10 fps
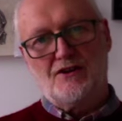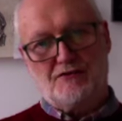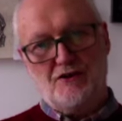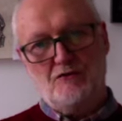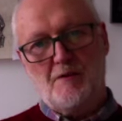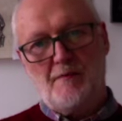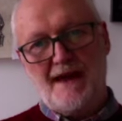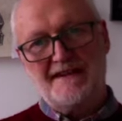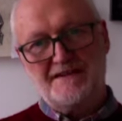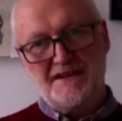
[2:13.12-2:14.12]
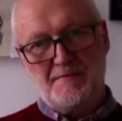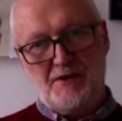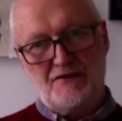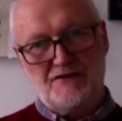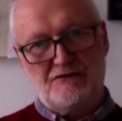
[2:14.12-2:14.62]
The group were based at the
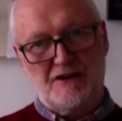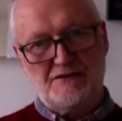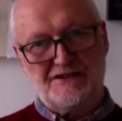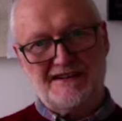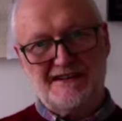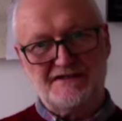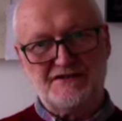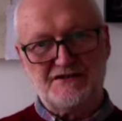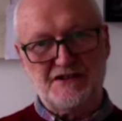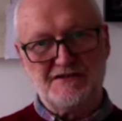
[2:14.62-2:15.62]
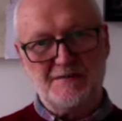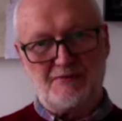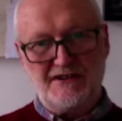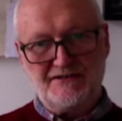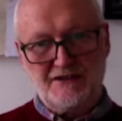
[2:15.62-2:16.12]
Burden Neurological Institute in
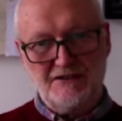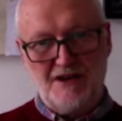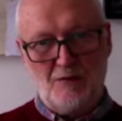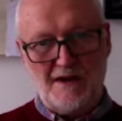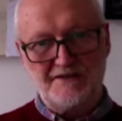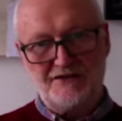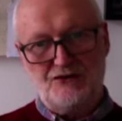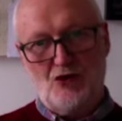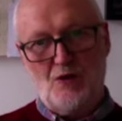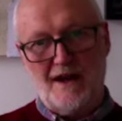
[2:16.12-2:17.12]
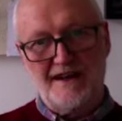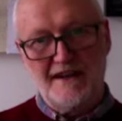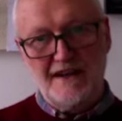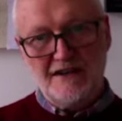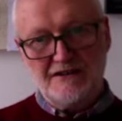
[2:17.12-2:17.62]
Bristol and went to Norway
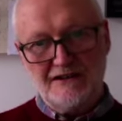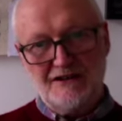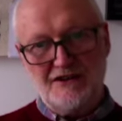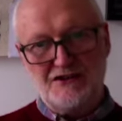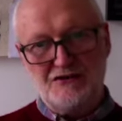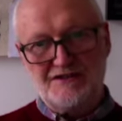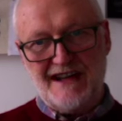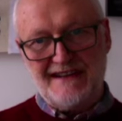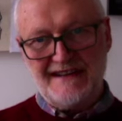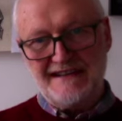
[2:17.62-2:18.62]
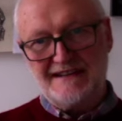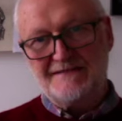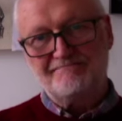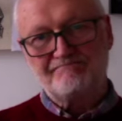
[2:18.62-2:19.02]
to learn a new technique: